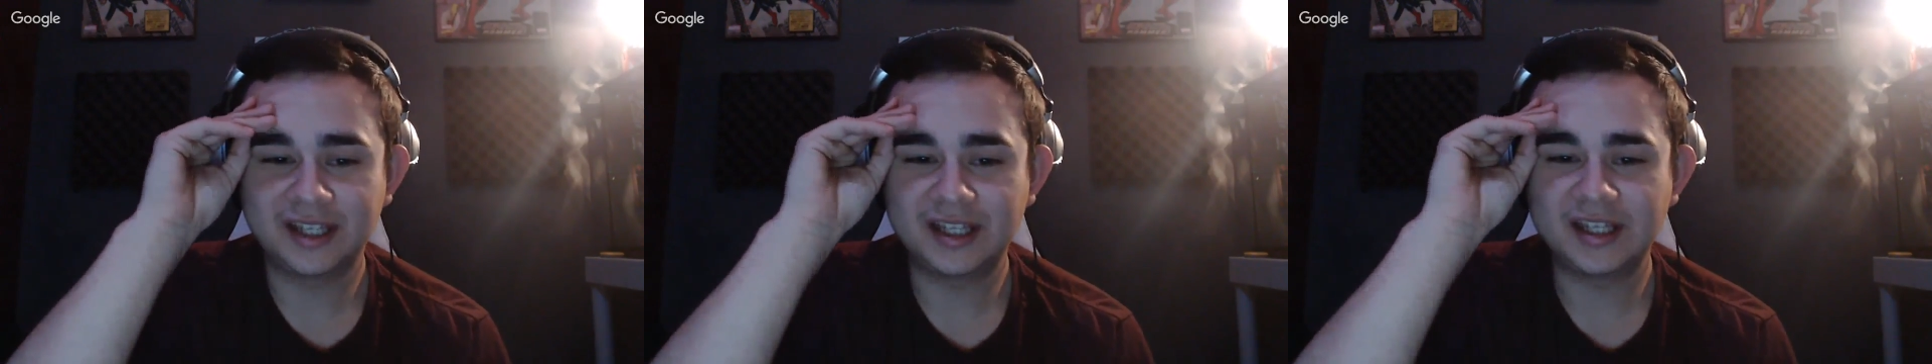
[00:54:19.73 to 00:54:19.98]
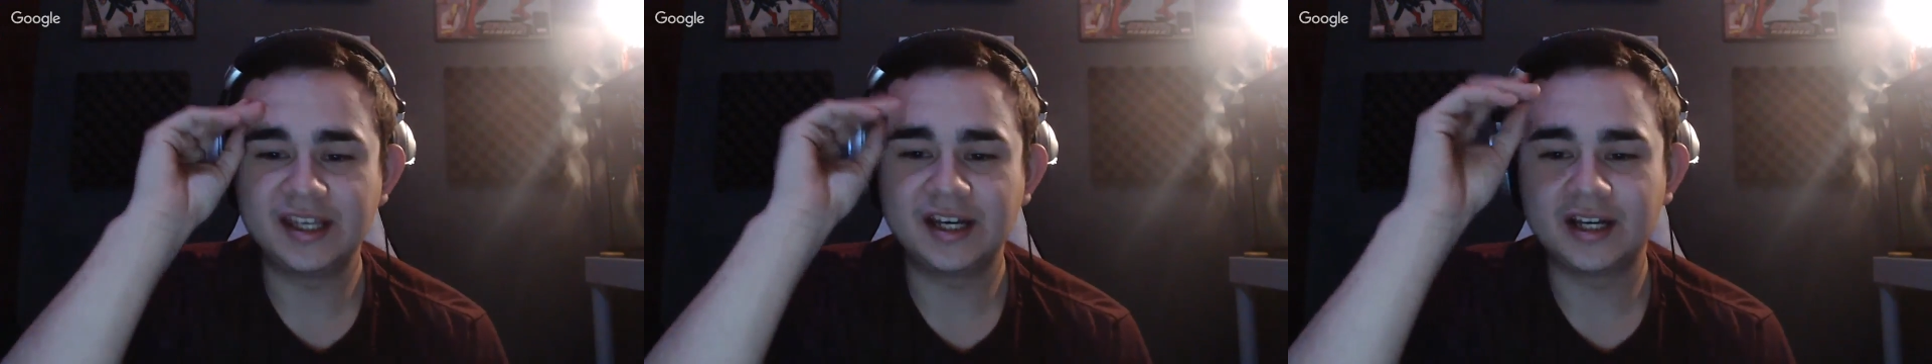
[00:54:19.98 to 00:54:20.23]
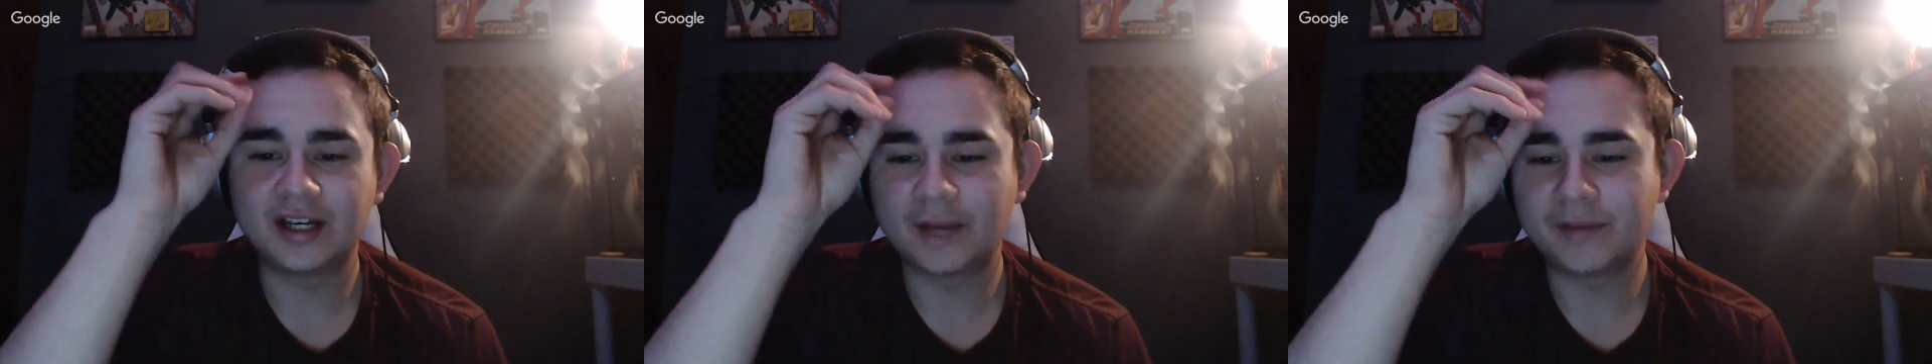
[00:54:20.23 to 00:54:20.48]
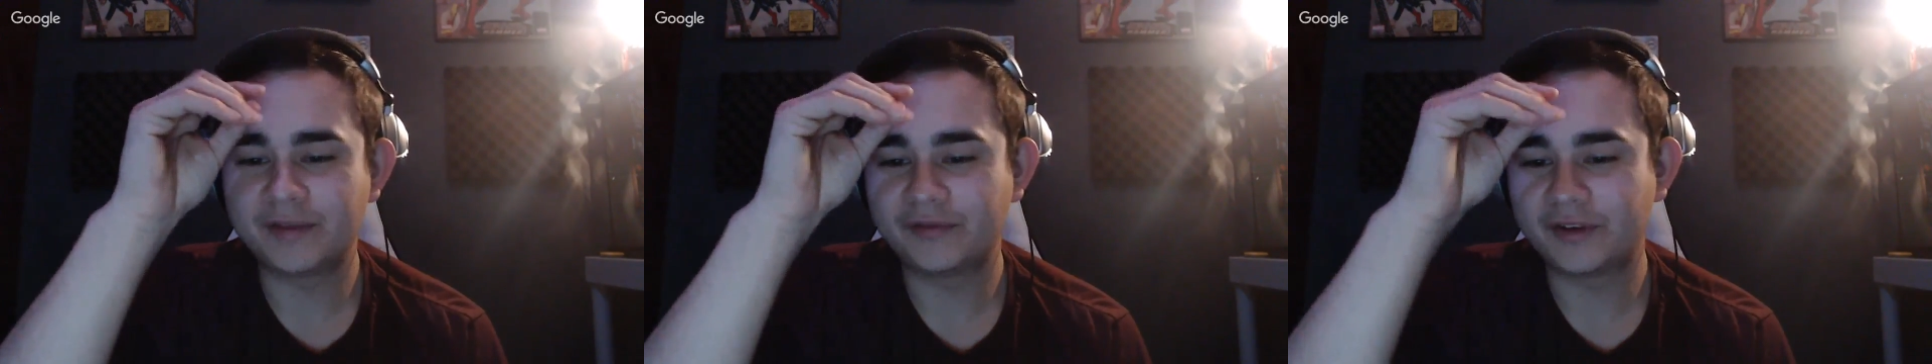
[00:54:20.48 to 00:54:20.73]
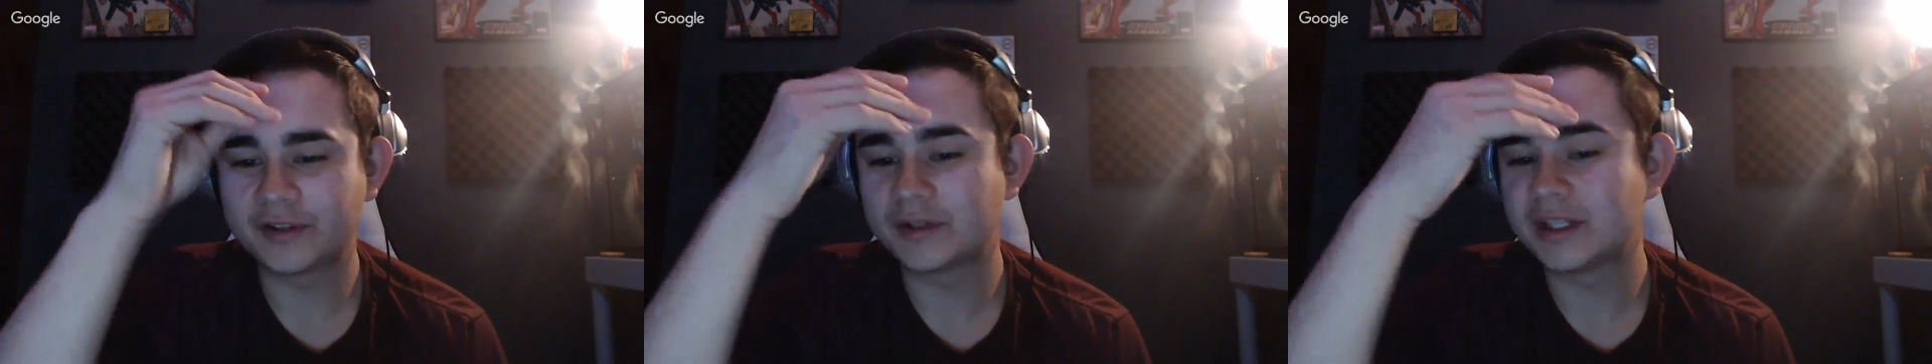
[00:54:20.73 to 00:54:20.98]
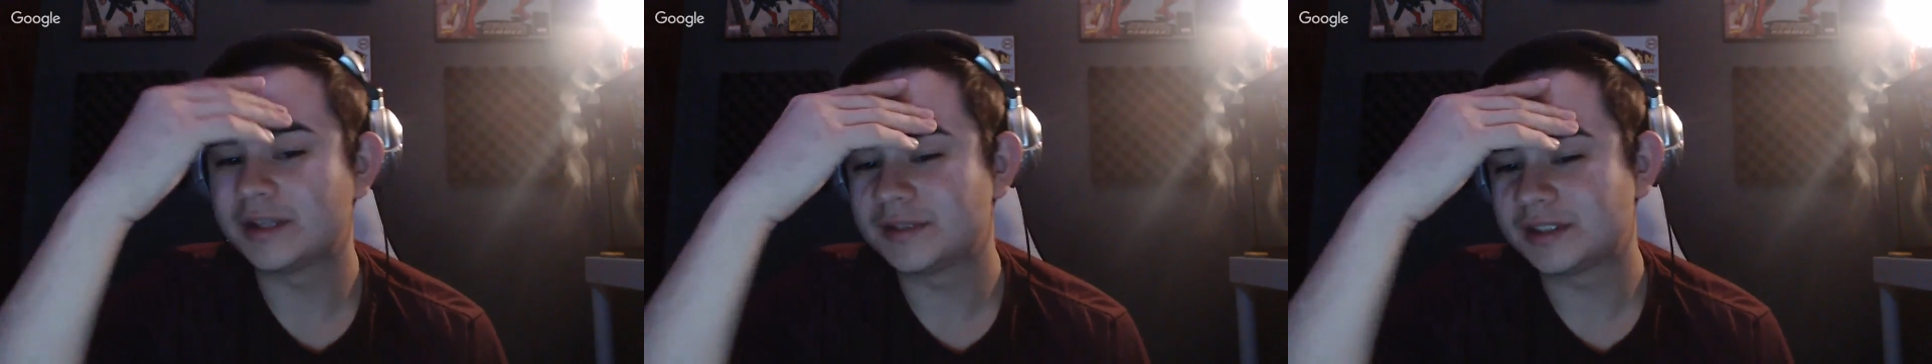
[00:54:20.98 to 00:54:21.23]
I've been friends
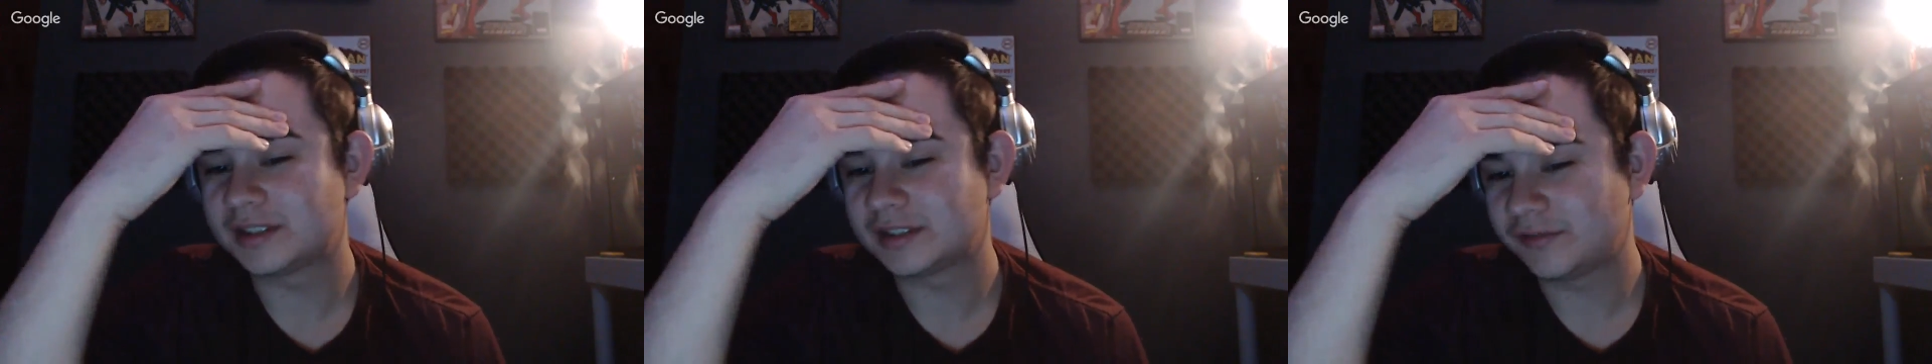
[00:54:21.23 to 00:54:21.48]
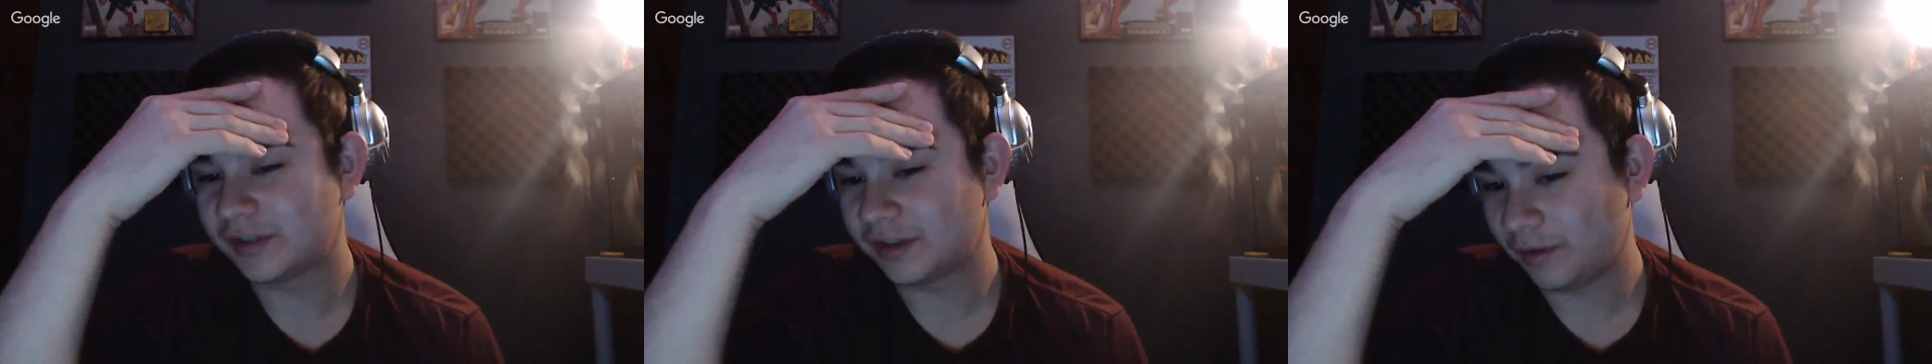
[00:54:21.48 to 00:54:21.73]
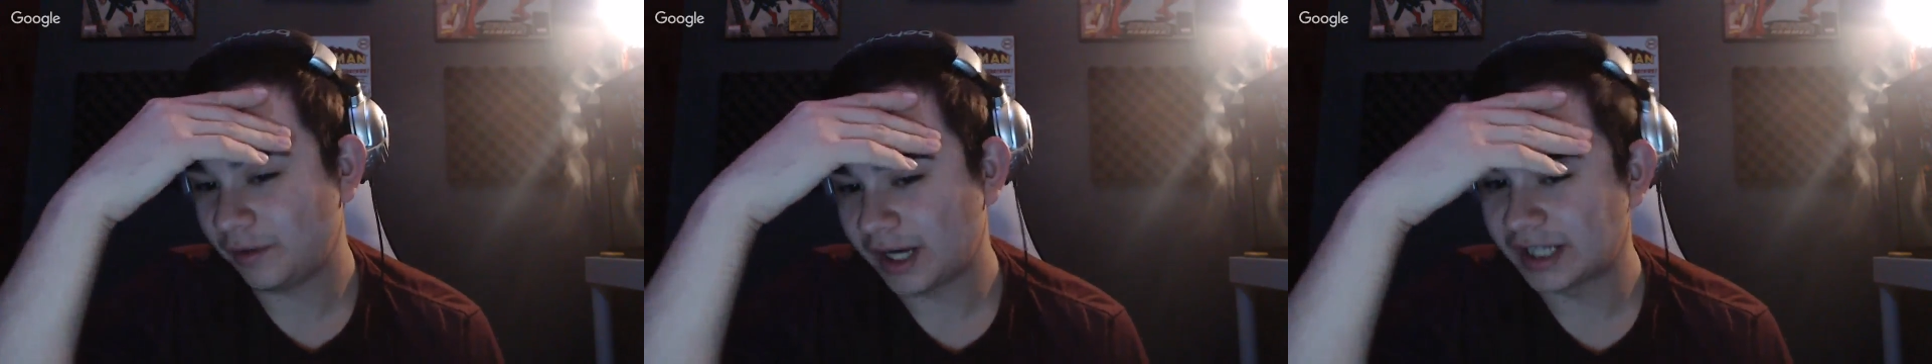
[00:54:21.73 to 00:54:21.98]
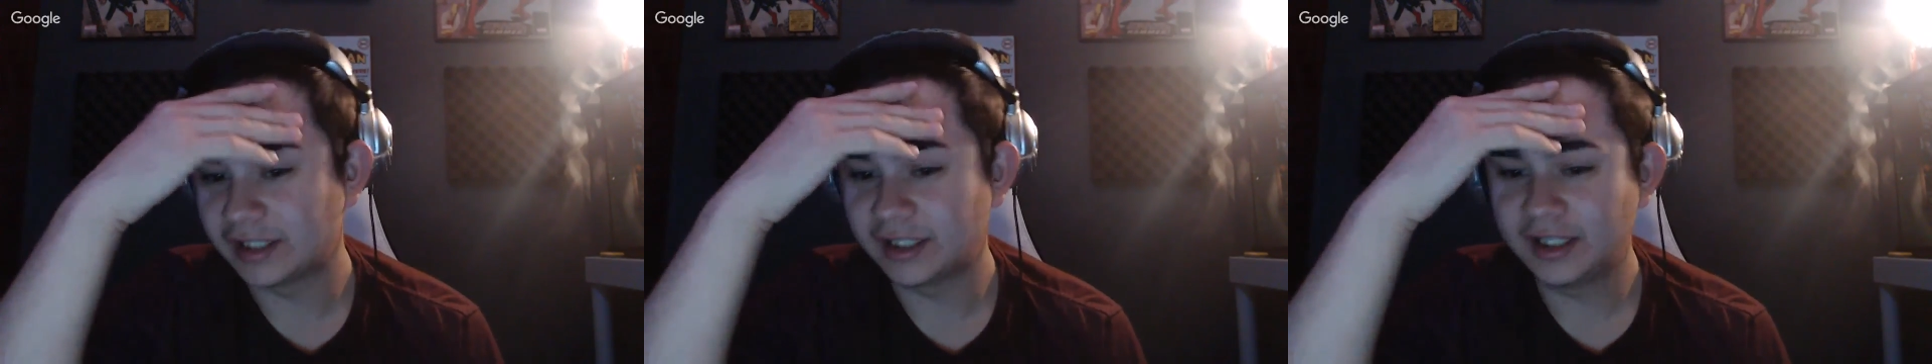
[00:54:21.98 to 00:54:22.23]
with him since 5th grade,